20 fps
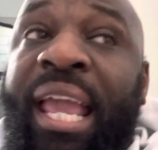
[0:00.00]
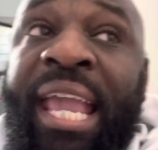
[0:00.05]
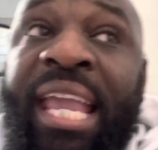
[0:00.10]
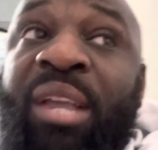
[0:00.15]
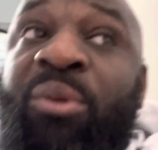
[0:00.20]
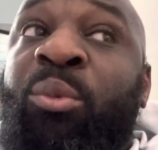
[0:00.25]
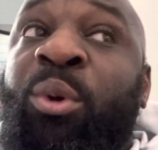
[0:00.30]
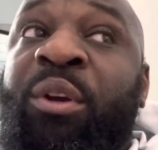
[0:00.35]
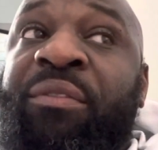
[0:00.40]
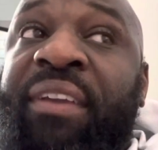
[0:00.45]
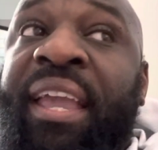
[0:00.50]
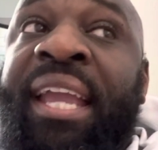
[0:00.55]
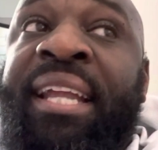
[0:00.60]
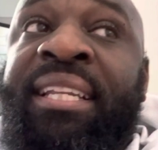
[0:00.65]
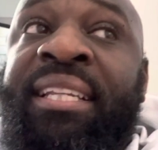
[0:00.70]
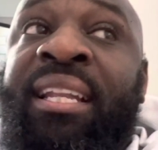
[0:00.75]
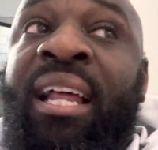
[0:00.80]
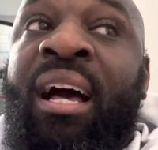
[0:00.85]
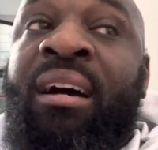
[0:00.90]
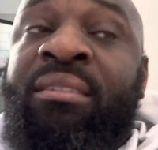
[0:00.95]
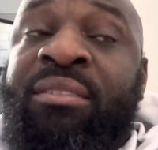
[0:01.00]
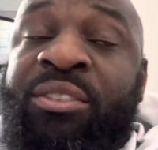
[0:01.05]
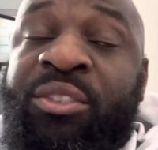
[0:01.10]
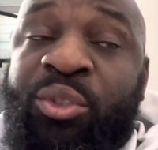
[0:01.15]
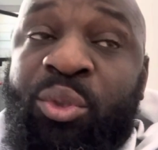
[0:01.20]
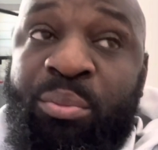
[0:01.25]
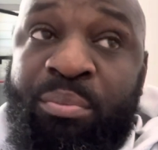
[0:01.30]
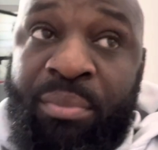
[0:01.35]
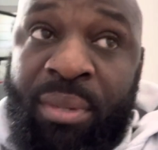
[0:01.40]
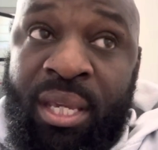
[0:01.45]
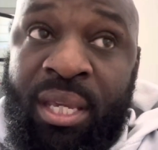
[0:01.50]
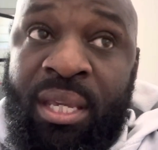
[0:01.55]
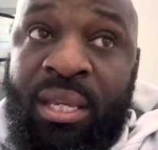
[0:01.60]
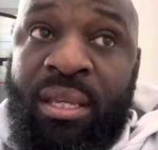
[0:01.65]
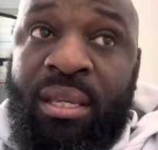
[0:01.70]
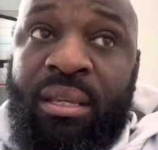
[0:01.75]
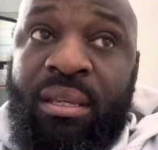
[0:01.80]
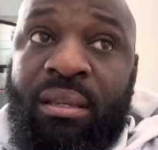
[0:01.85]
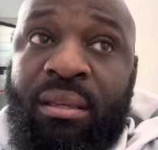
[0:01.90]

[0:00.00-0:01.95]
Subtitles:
ain't worth $80 to me.